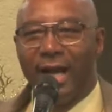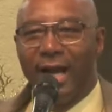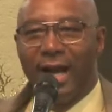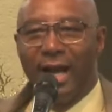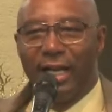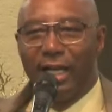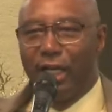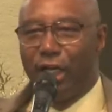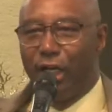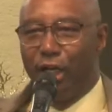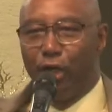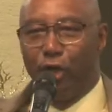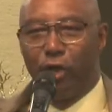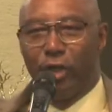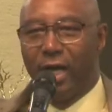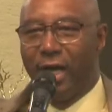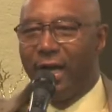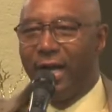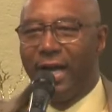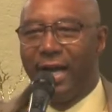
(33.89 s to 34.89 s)

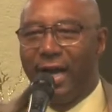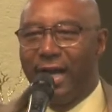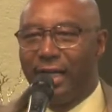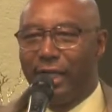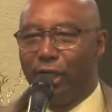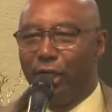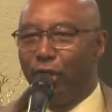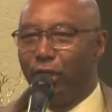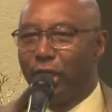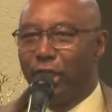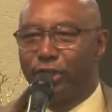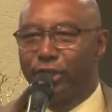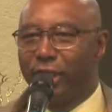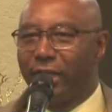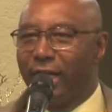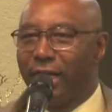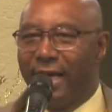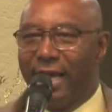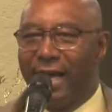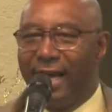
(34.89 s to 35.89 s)
Hallelujah, hallelujah to
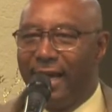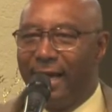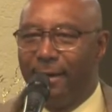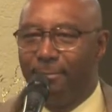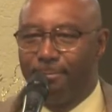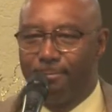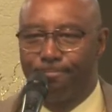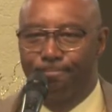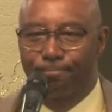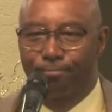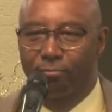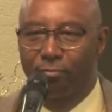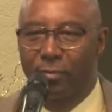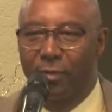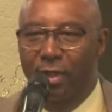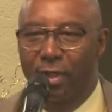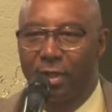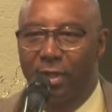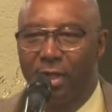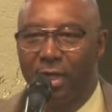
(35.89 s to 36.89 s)
the
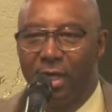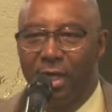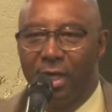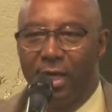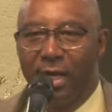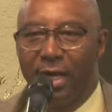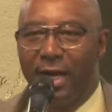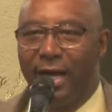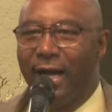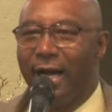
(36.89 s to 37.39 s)
Lamb.